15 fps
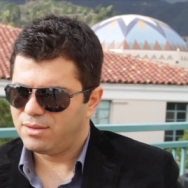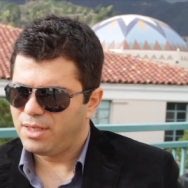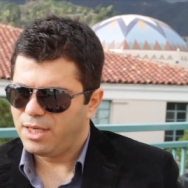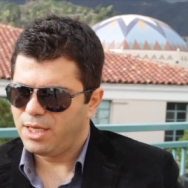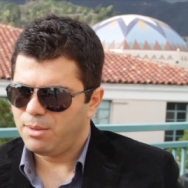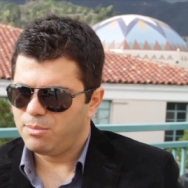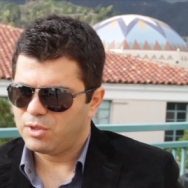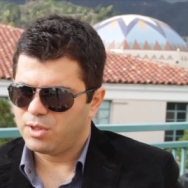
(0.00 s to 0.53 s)

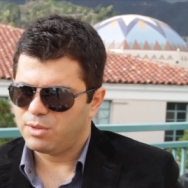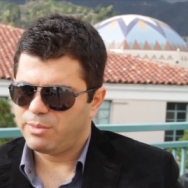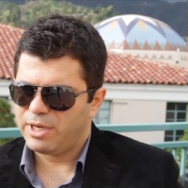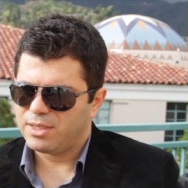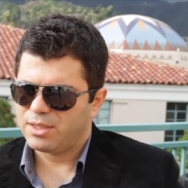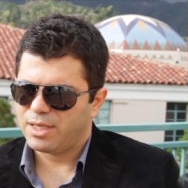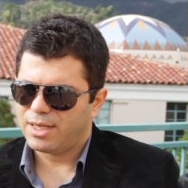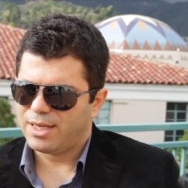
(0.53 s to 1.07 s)
teams is
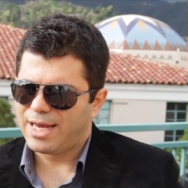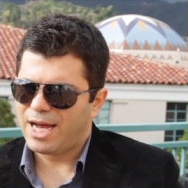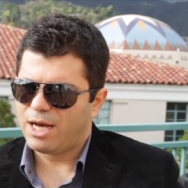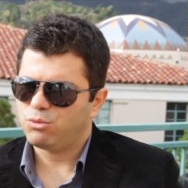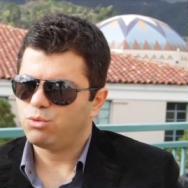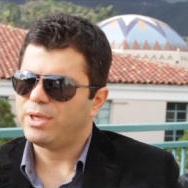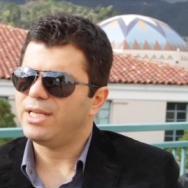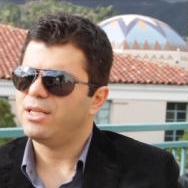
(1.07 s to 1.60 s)
basically
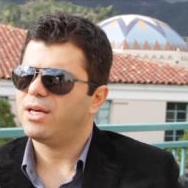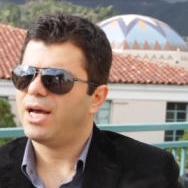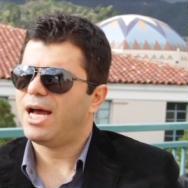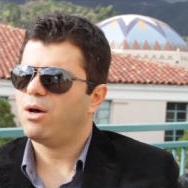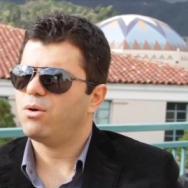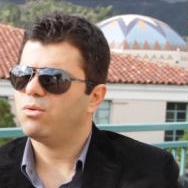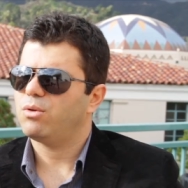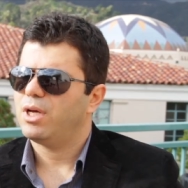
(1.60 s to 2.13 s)
how to in
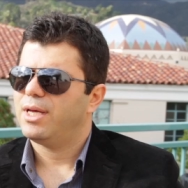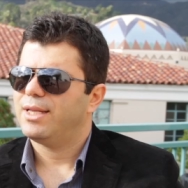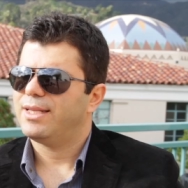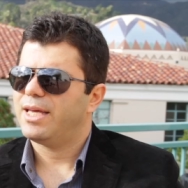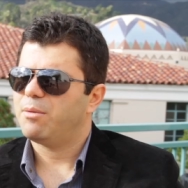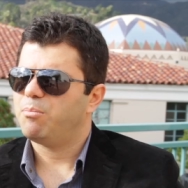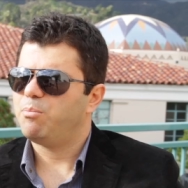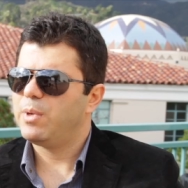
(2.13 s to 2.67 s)
how
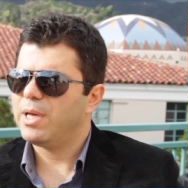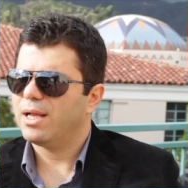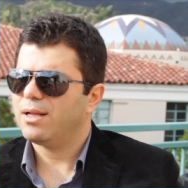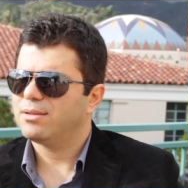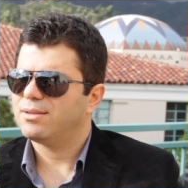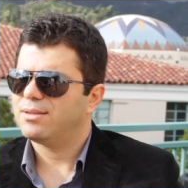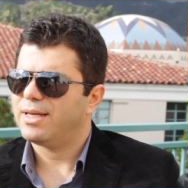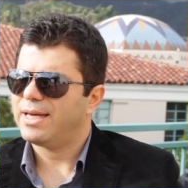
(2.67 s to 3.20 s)
they
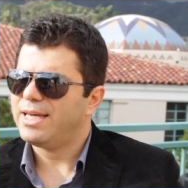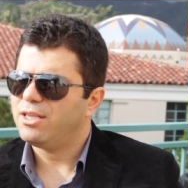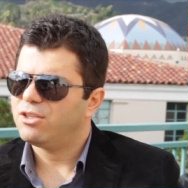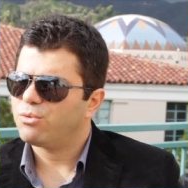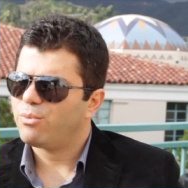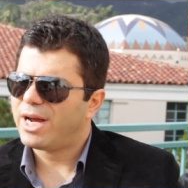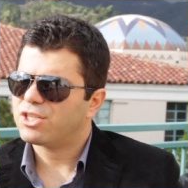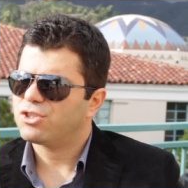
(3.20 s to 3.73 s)
build the
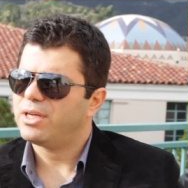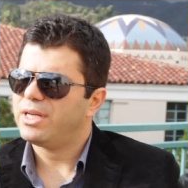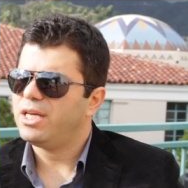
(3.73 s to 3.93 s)
interaction